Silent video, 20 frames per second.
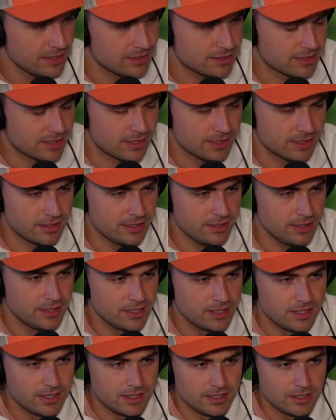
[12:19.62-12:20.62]
say,
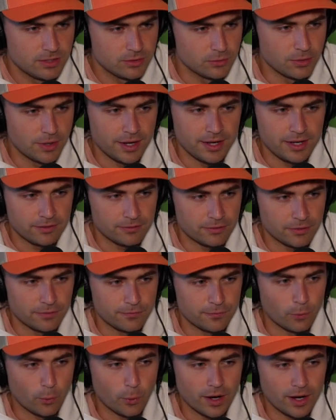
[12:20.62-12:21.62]
reading for
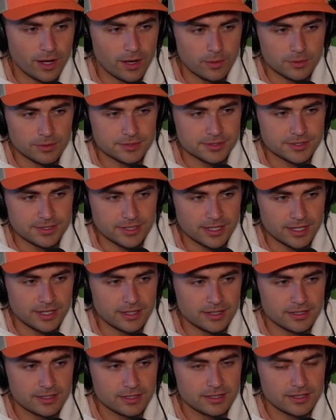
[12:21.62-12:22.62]
four hours a
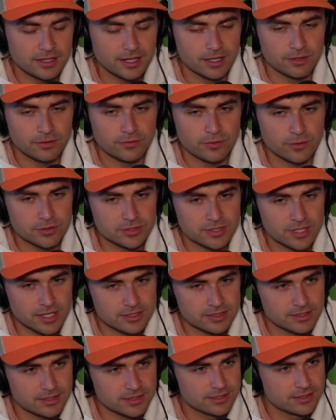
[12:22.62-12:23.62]
day. And the first day
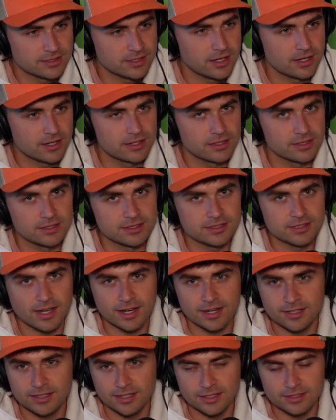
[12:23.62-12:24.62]
is going to suck. The
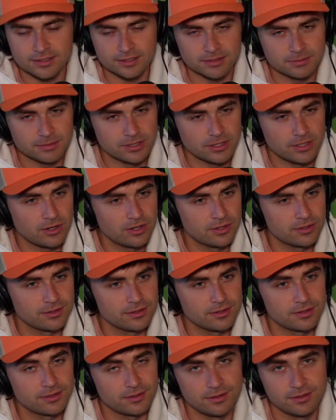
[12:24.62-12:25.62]
second day is going to be
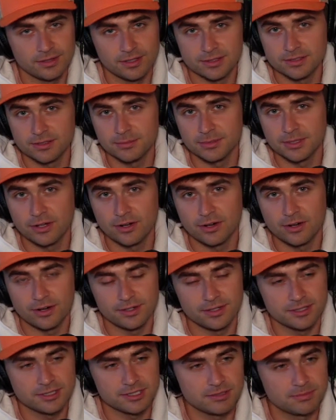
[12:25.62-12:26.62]
harder. Third day is going to be the
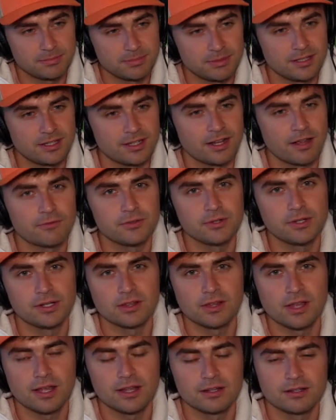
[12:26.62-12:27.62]
hardest. But then after you
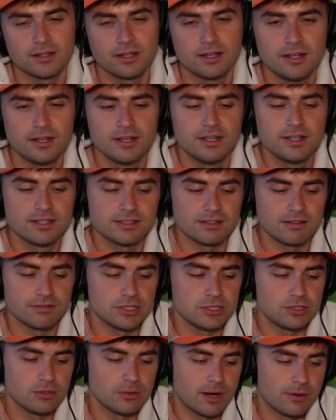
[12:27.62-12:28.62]
get that
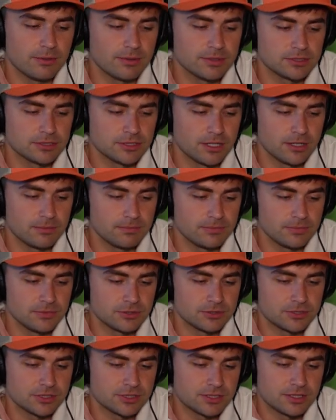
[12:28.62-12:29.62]
72 hour jump,
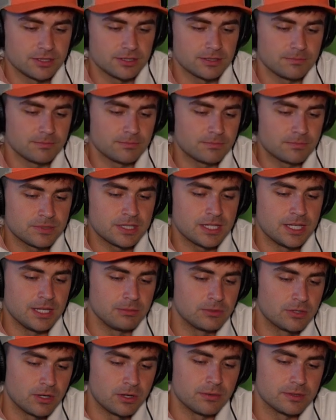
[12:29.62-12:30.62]
you're just going to
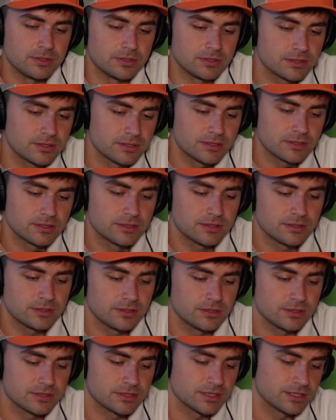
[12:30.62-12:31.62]
keep going.
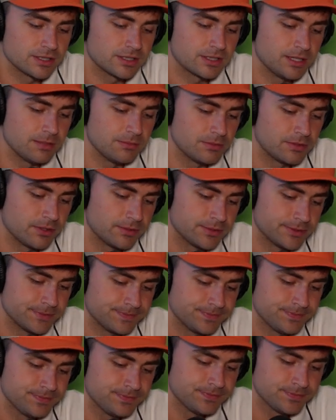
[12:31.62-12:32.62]
You're just going to keep
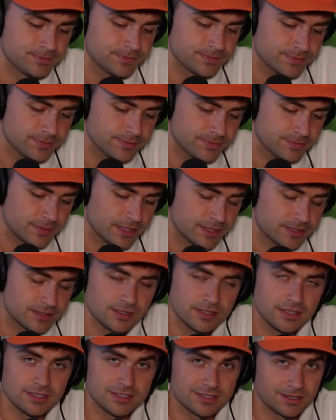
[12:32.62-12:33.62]
going. It's,
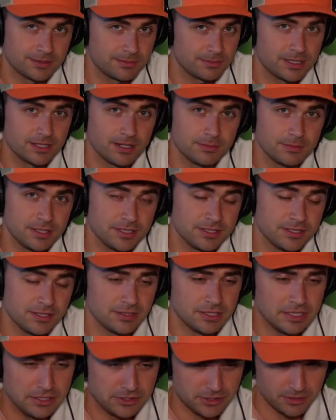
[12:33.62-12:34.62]
it's going to become
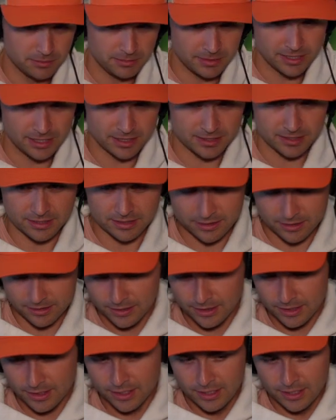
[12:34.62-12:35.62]
easier and easier because it's